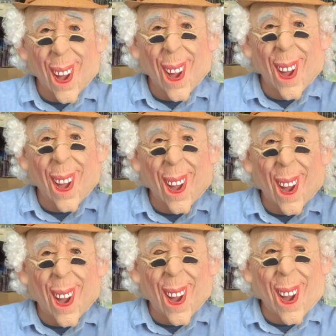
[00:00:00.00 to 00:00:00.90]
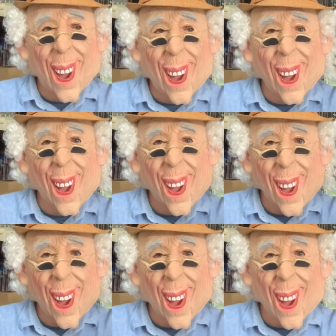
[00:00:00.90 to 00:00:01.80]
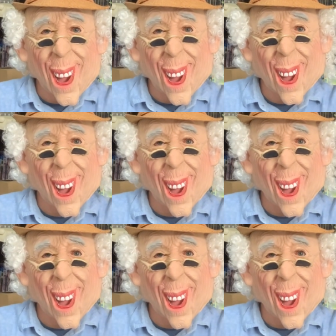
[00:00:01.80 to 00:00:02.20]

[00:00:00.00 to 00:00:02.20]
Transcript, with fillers: and Alain Delon,